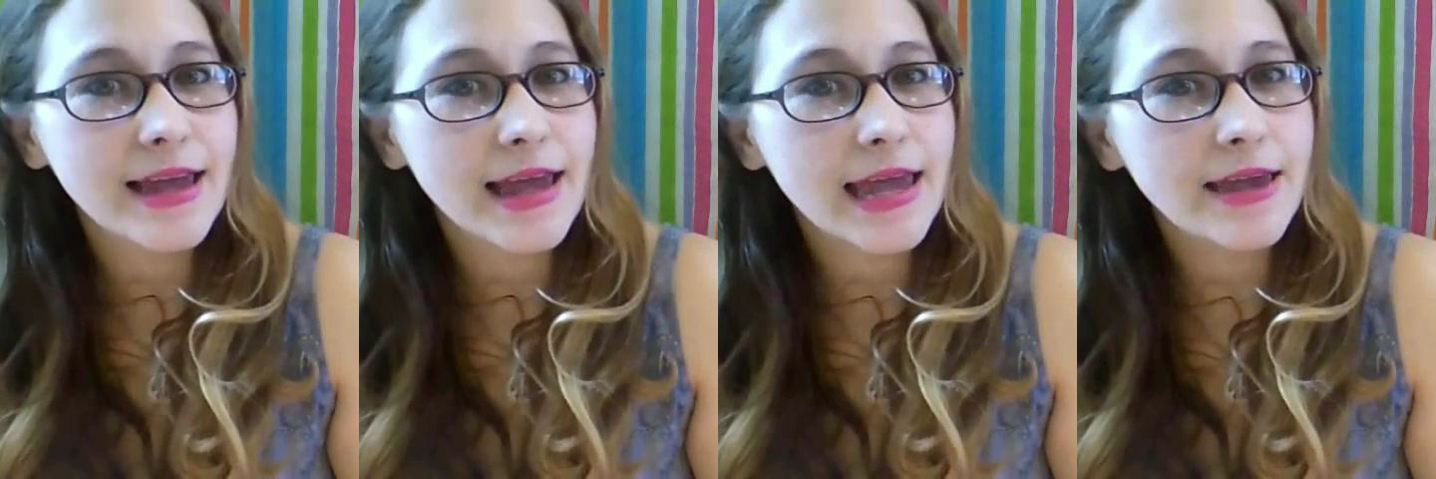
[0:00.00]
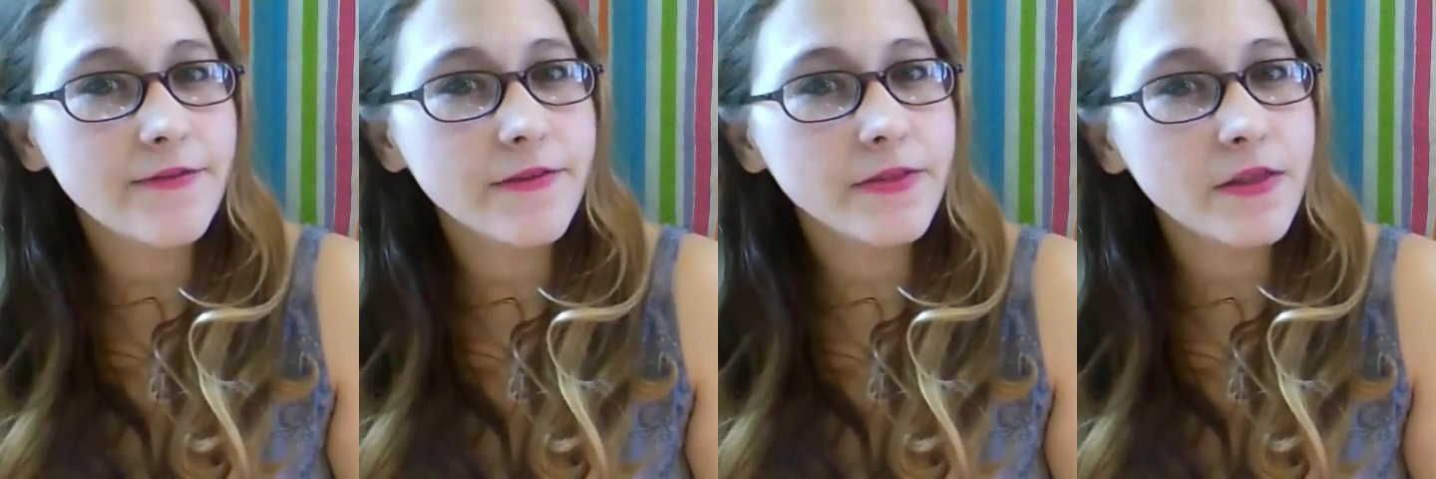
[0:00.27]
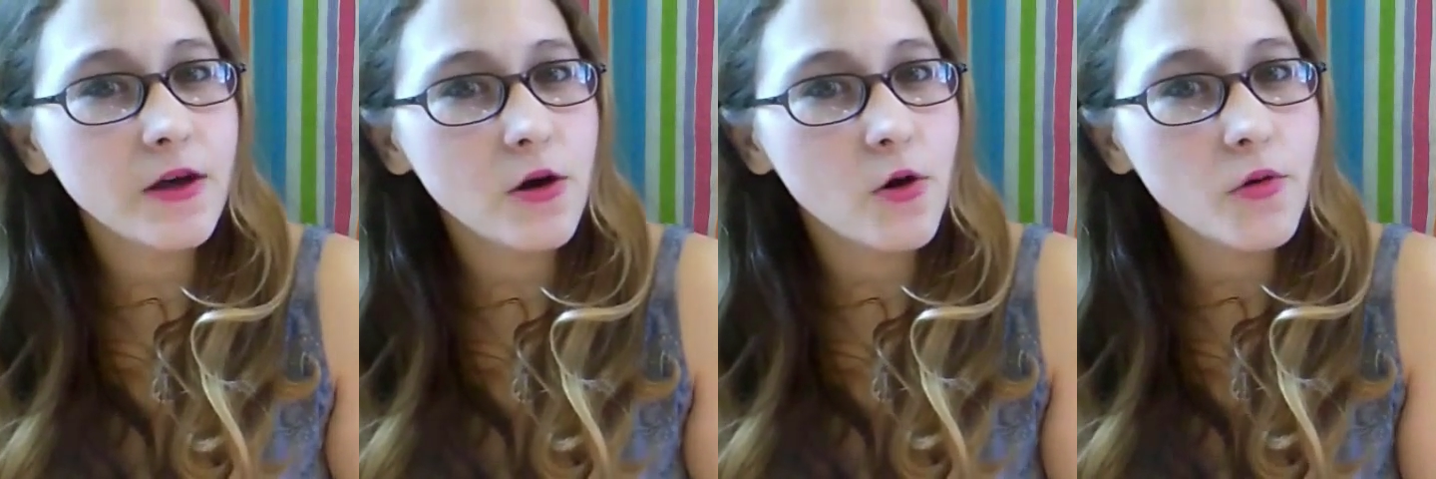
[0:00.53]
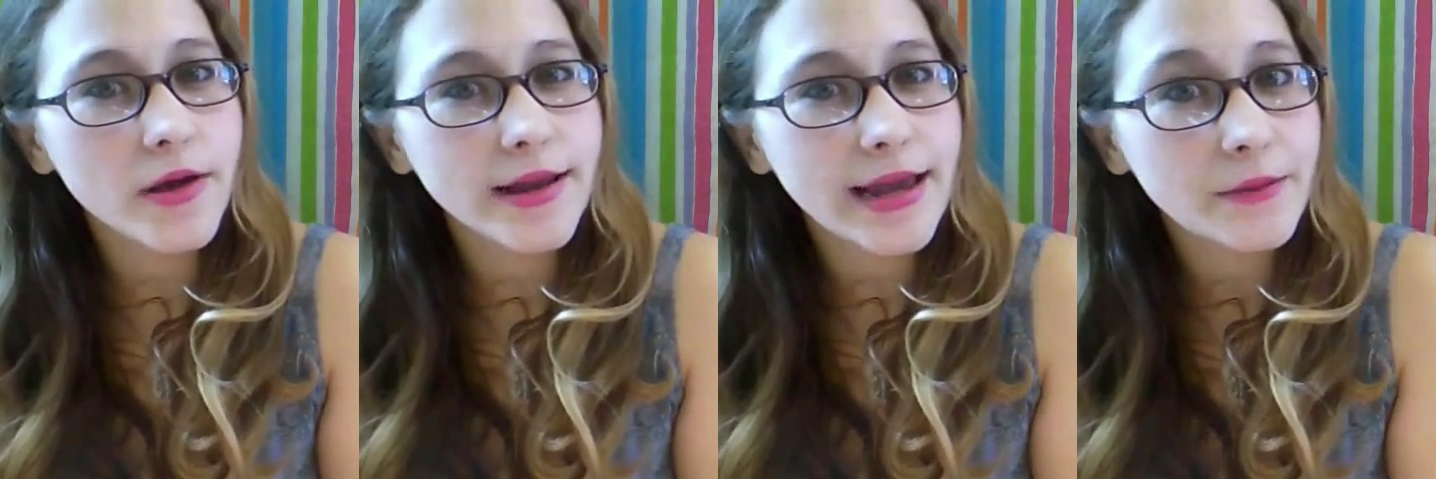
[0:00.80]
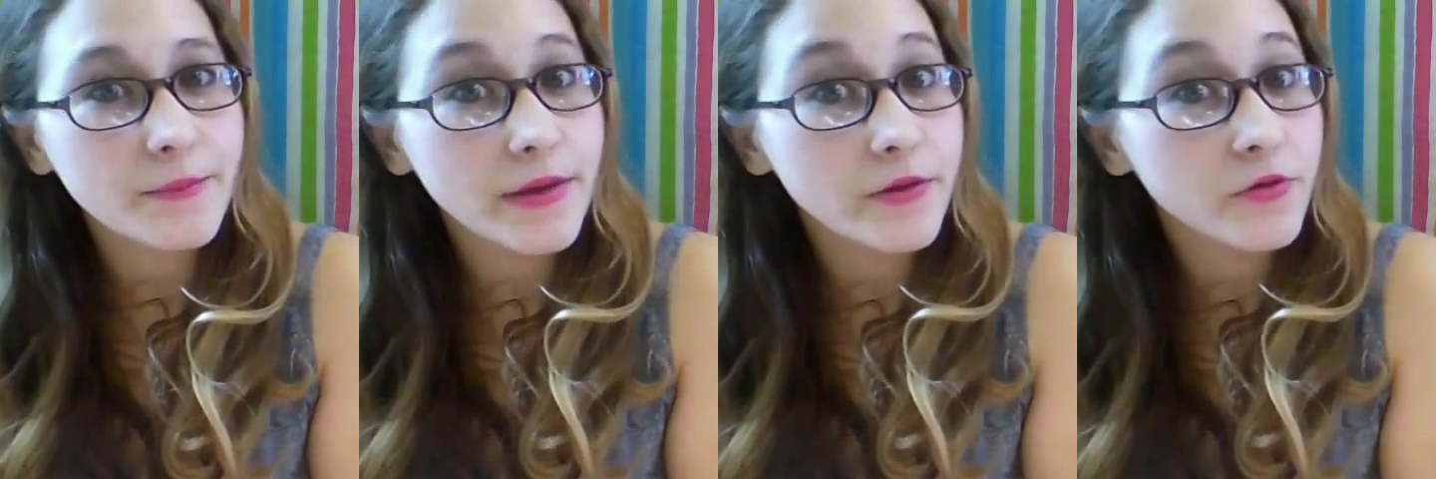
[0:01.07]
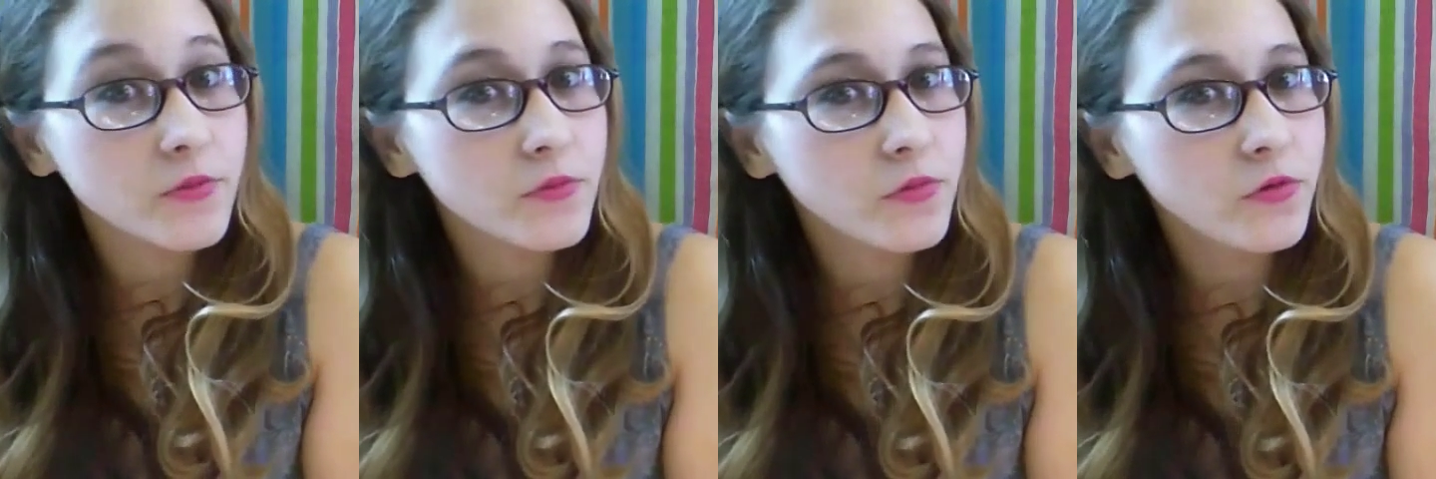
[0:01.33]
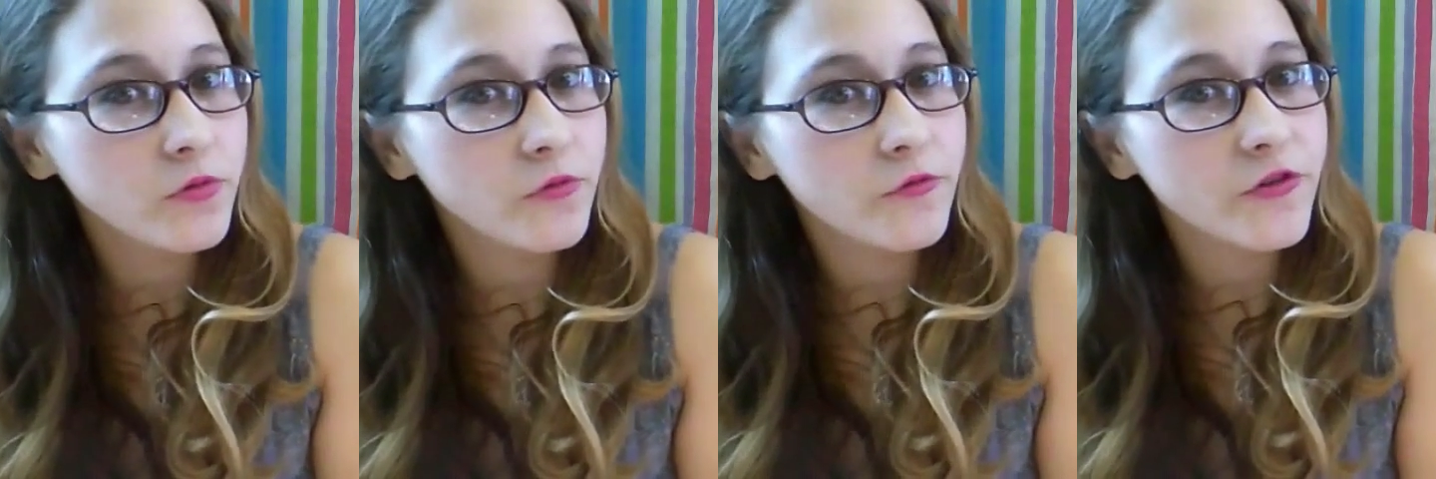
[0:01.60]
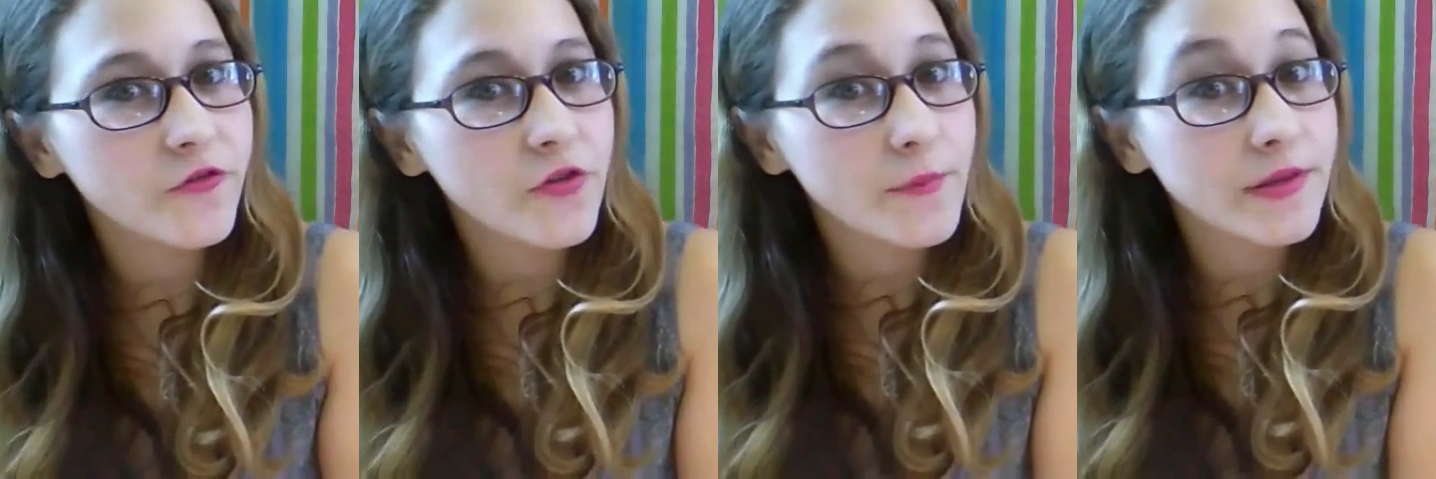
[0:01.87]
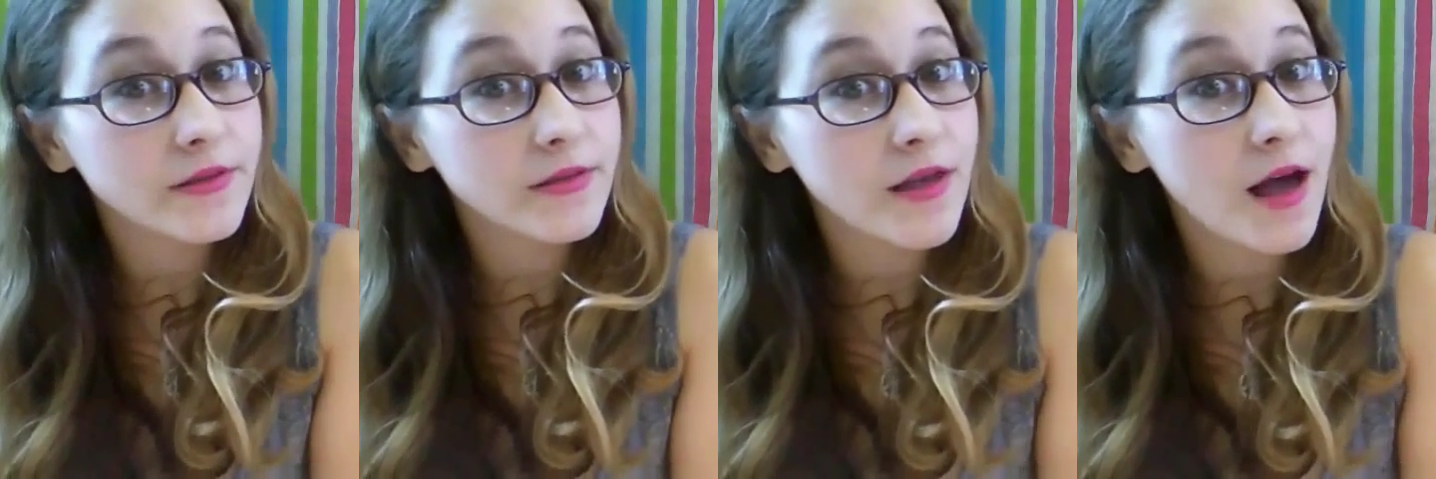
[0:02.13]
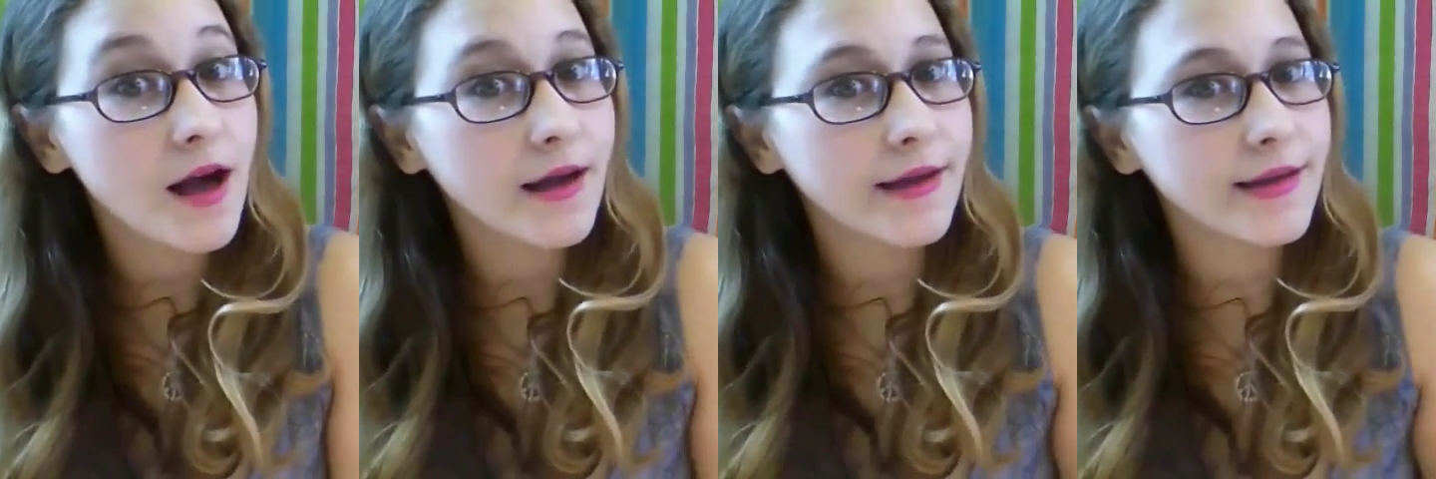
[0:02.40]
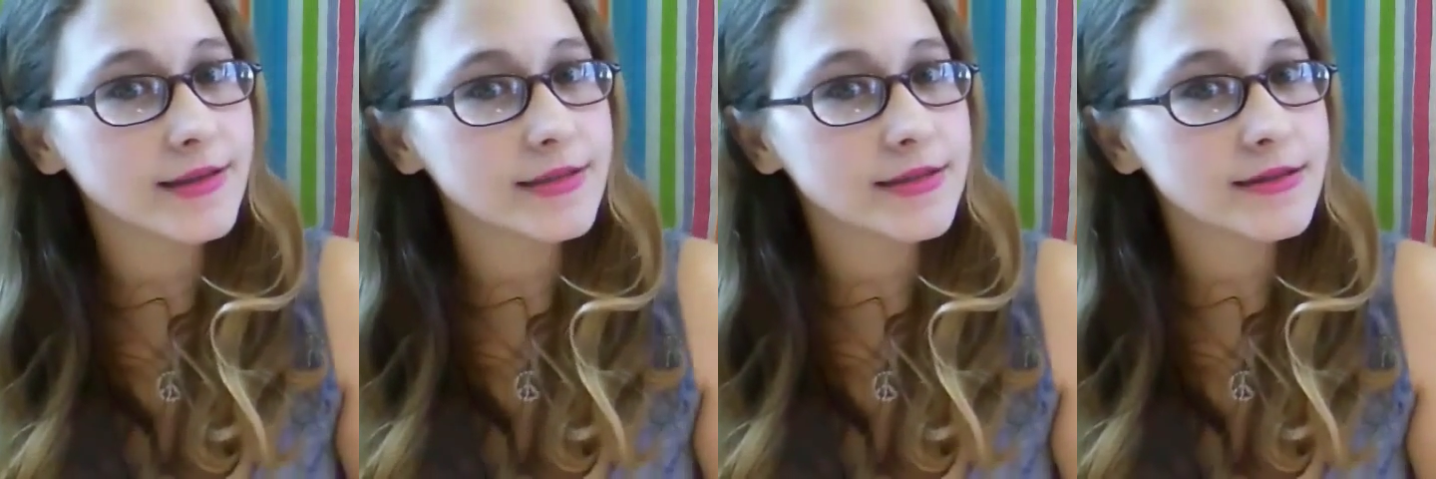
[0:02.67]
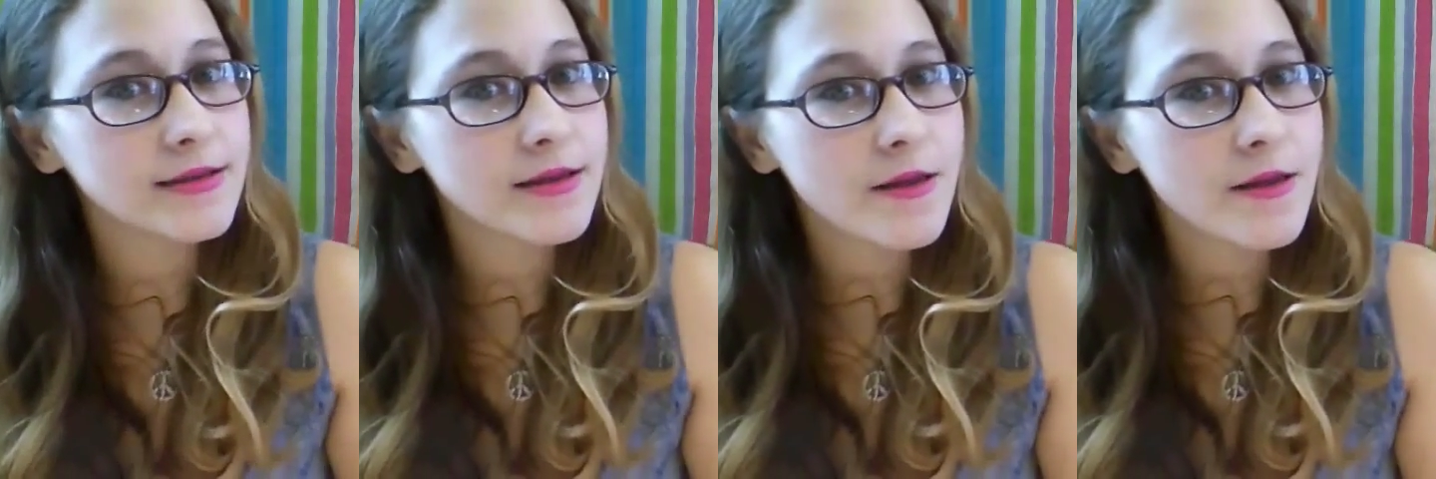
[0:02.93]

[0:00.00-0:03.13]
even though it had been removed from its socket.